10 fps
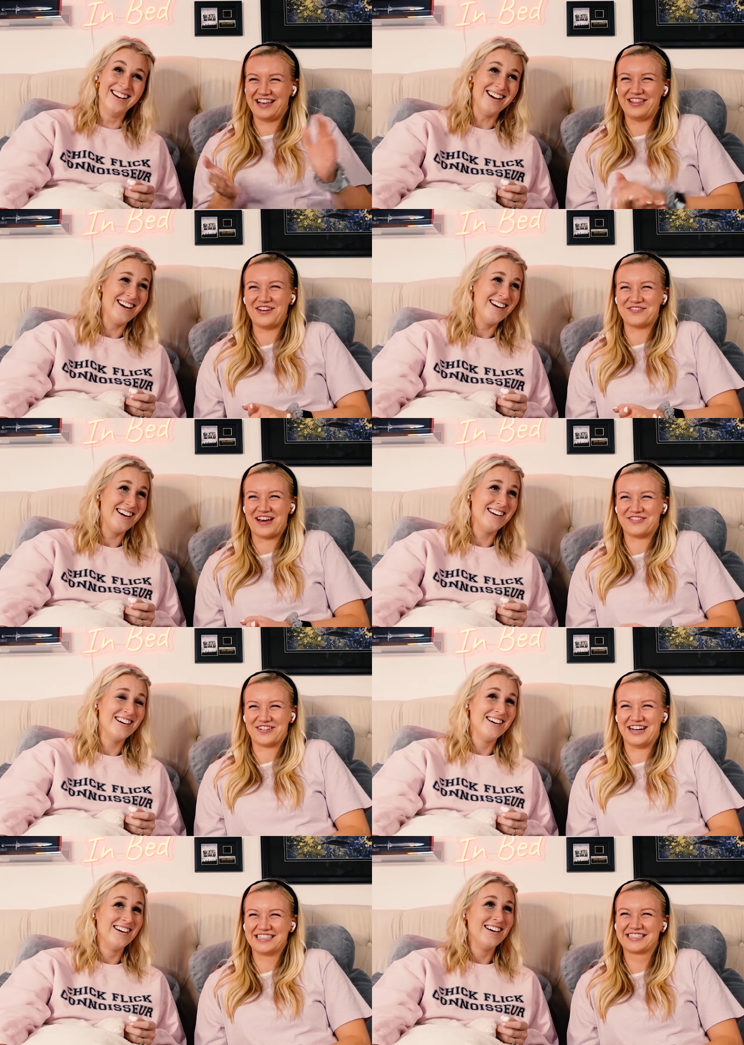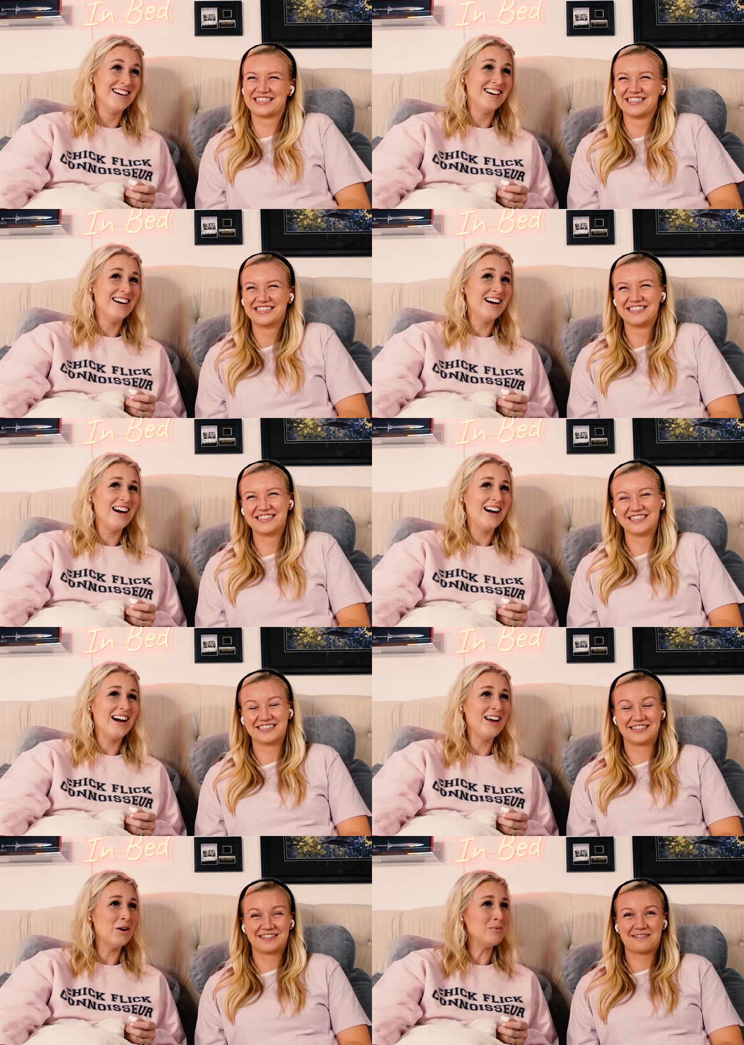Speaker 1: I love that for us.
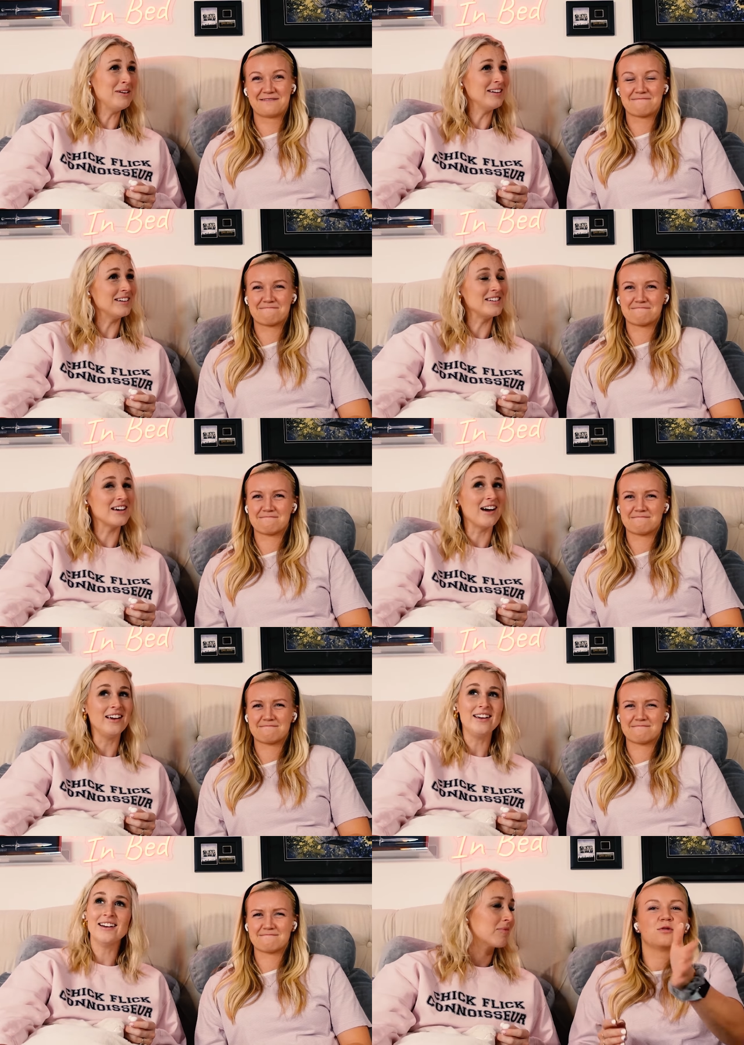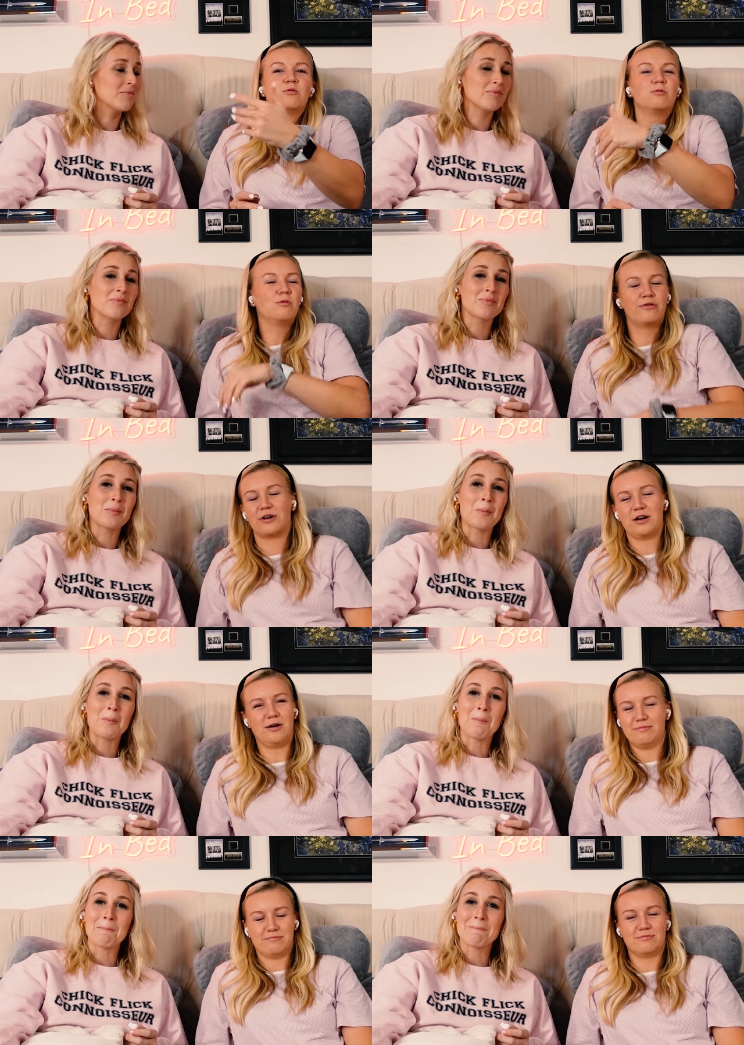I hope you didn't die. We'll figure it
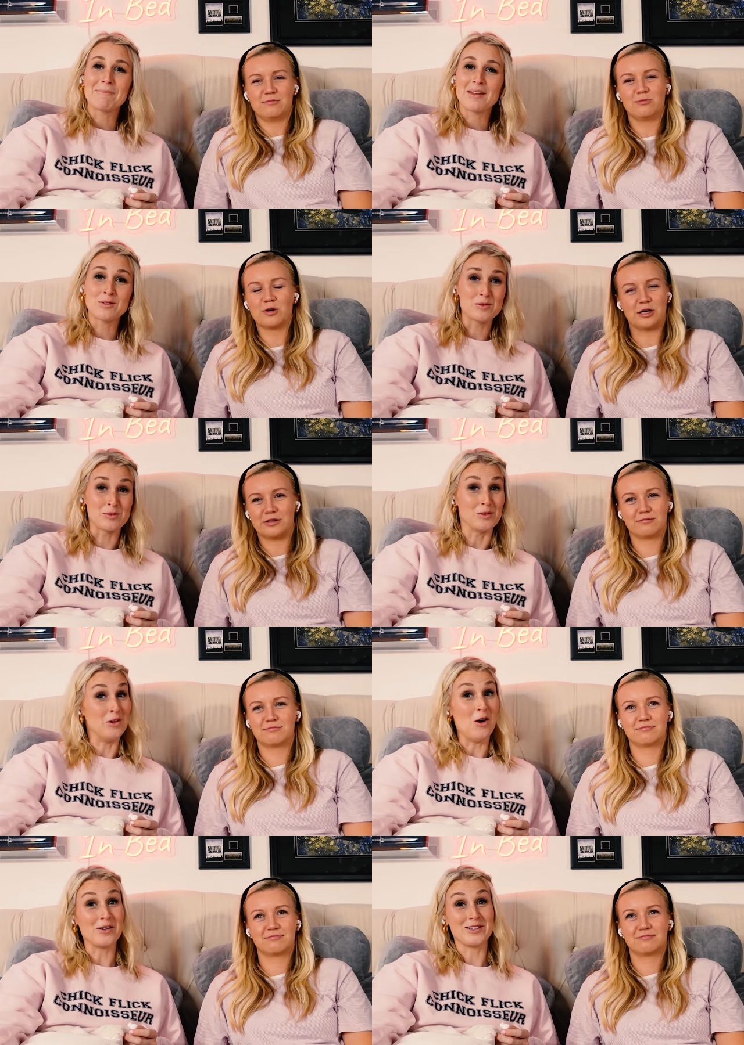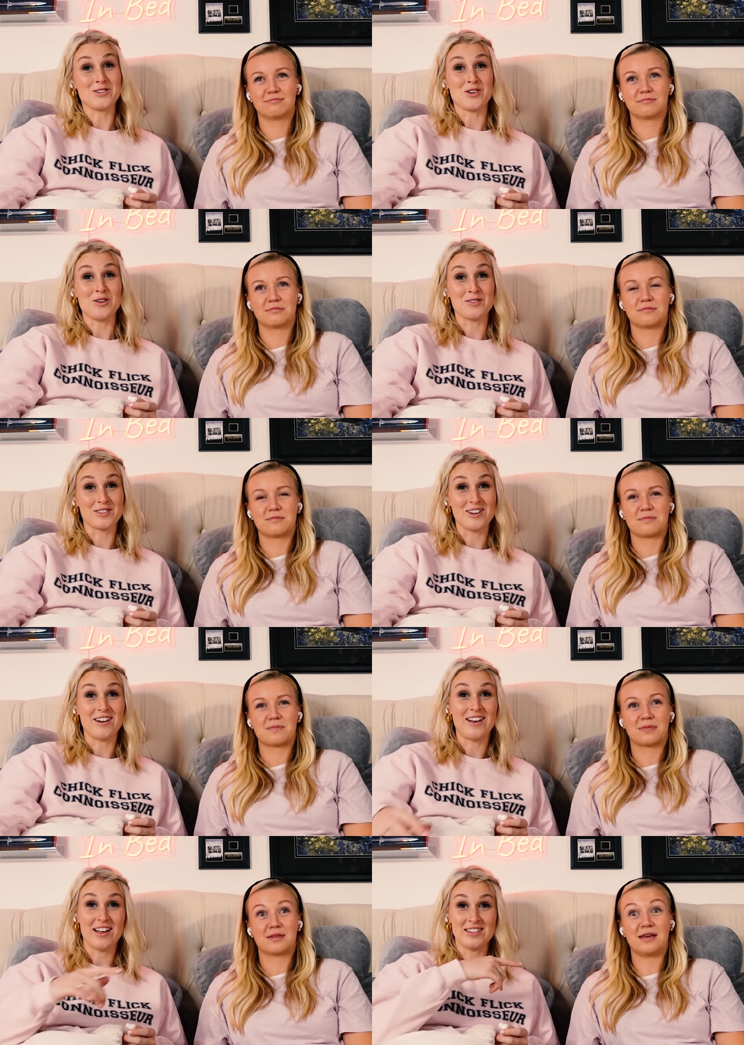out.
Speaker 2: This is a long intro.
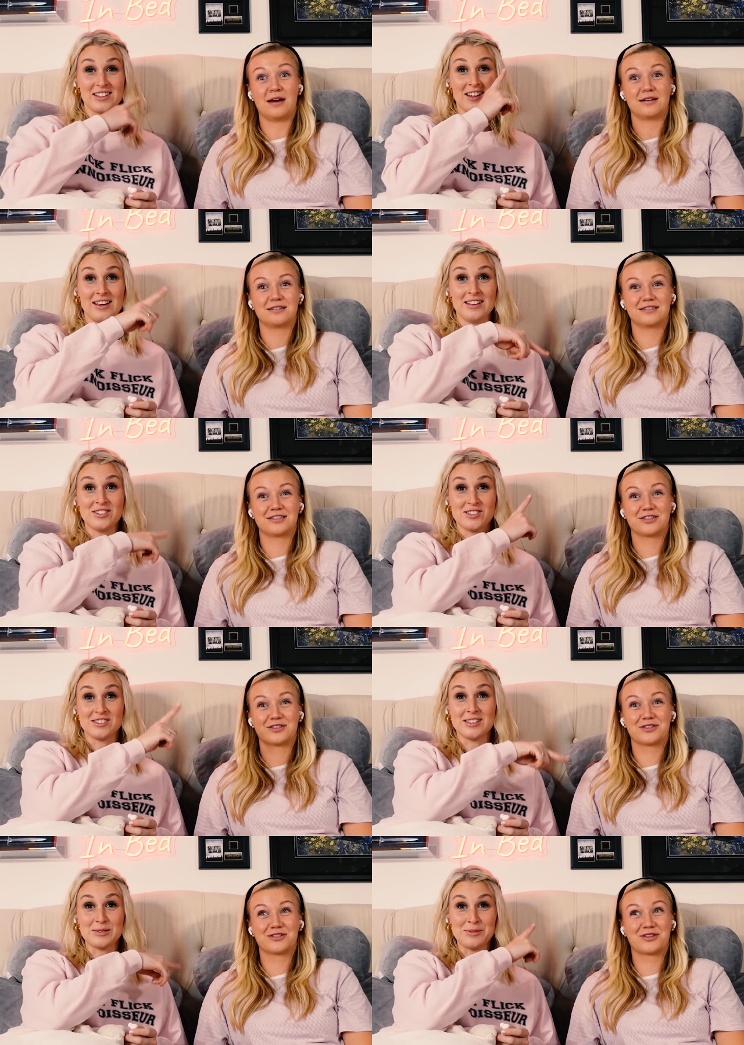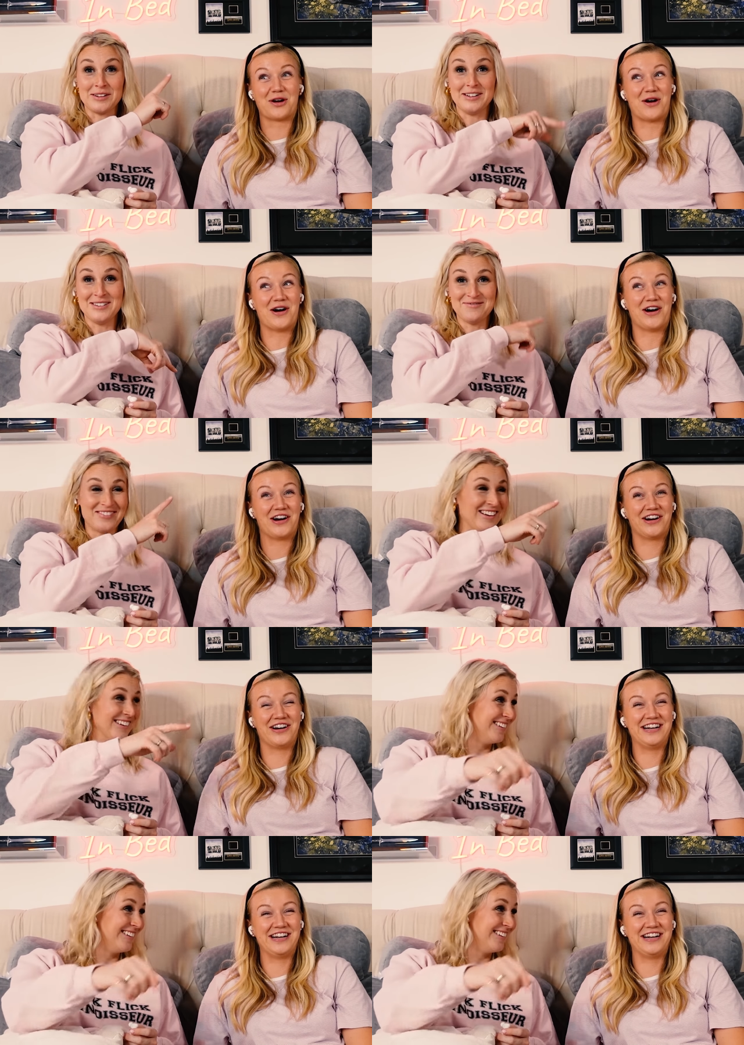Sorry, had to catch this one up. It's